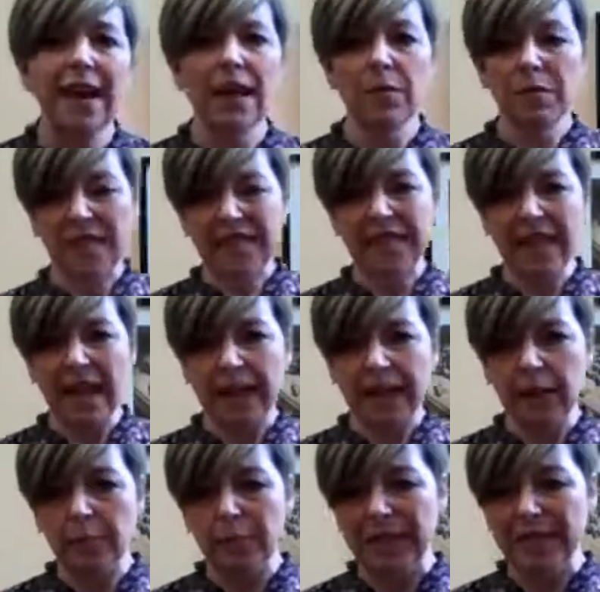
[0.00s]
And we did that
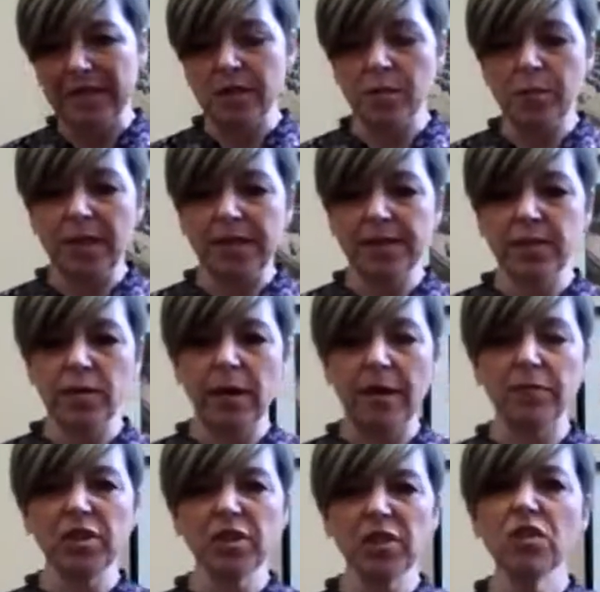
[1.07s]
little bit, didn't we? So
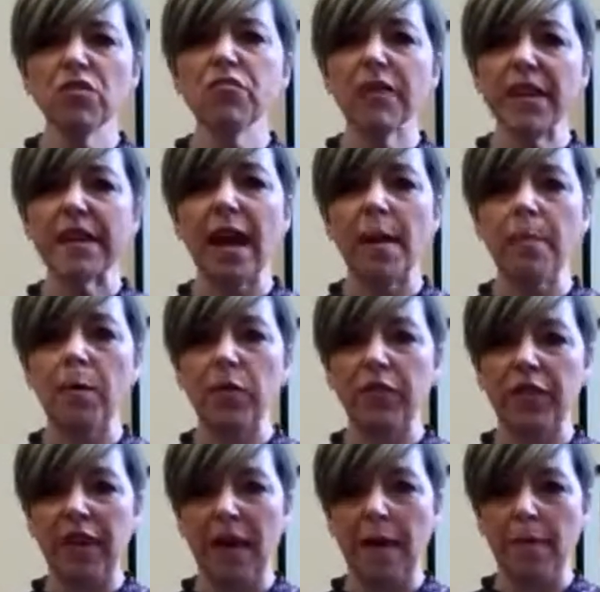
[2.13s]
I'm just going to recap
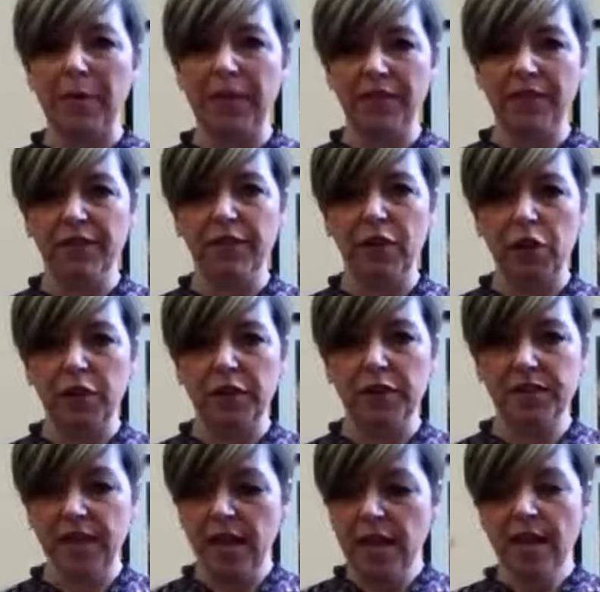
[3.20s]
over that bit
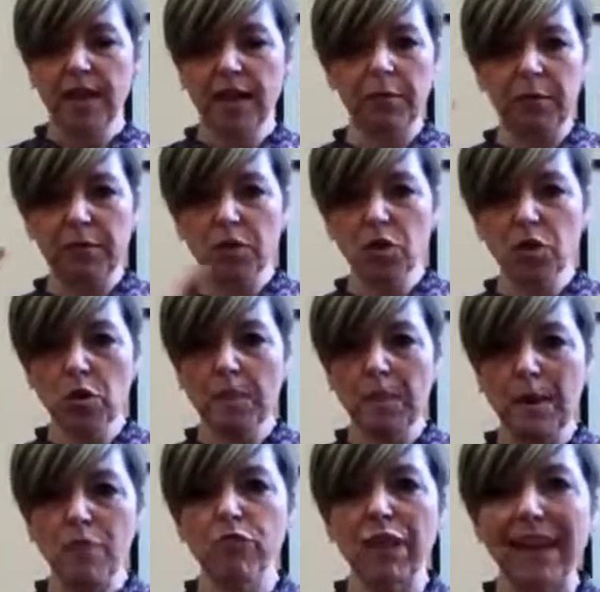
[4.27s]
first. Now, we were talking
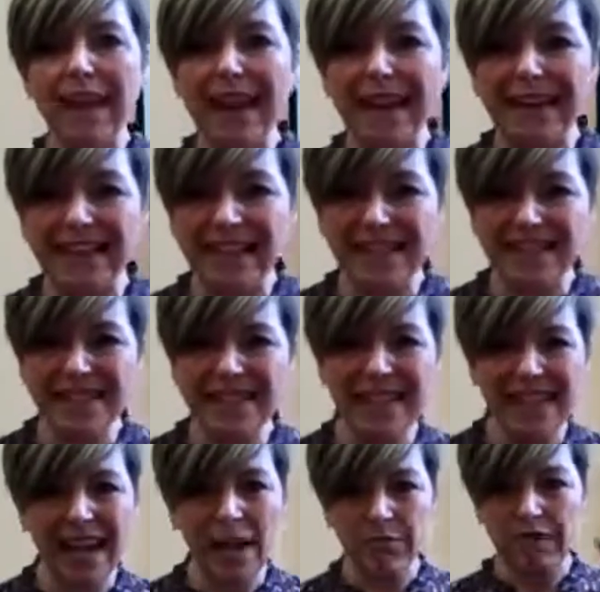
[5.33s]
about relying. Instead
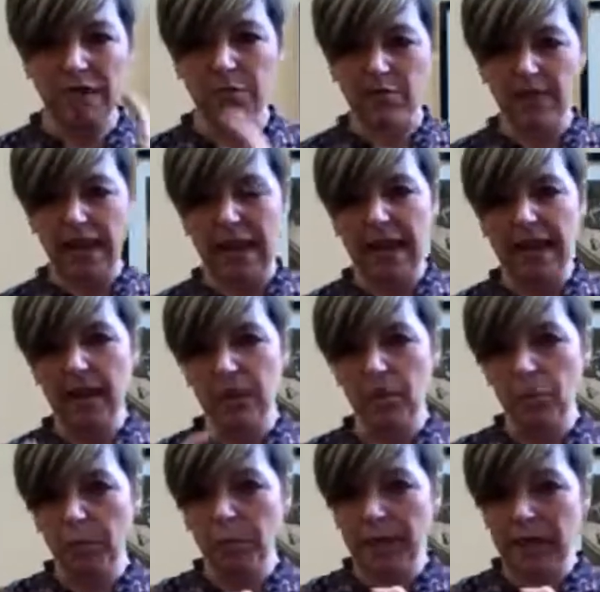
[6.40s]
of counting, we're relying
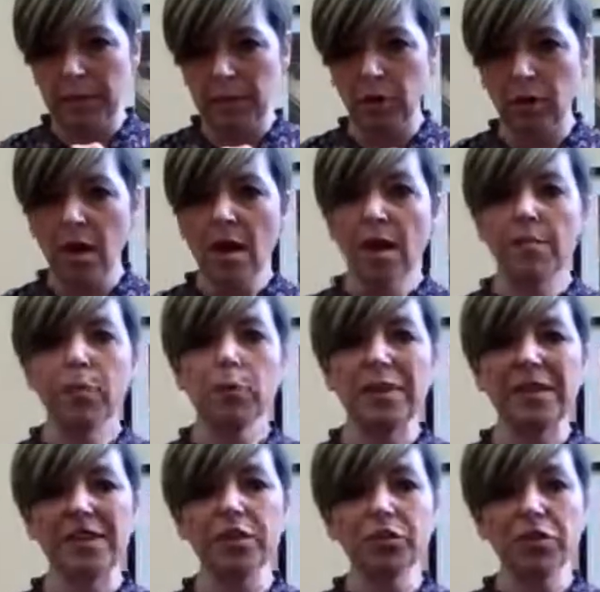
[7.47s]
on people, but we
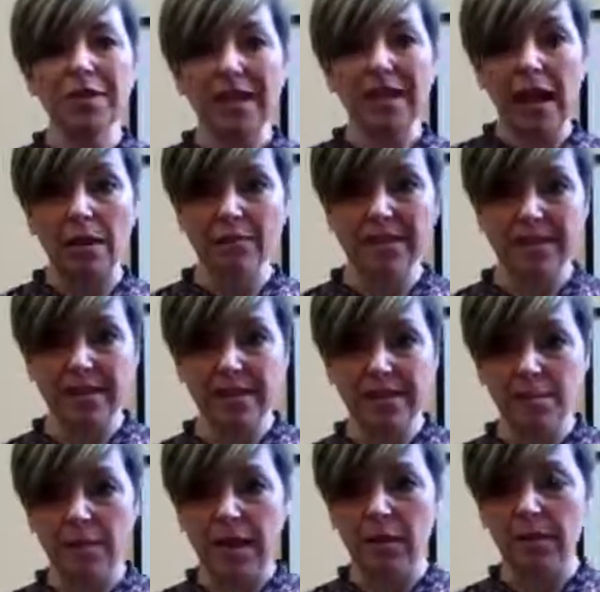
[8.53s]
still do the counting
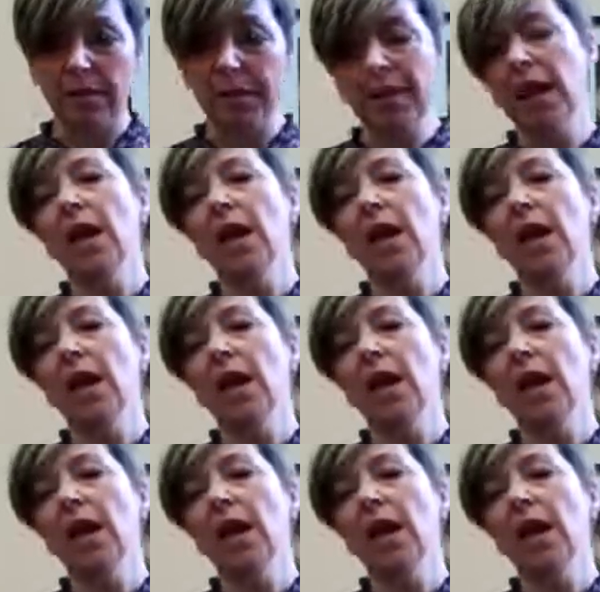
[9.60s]
as well.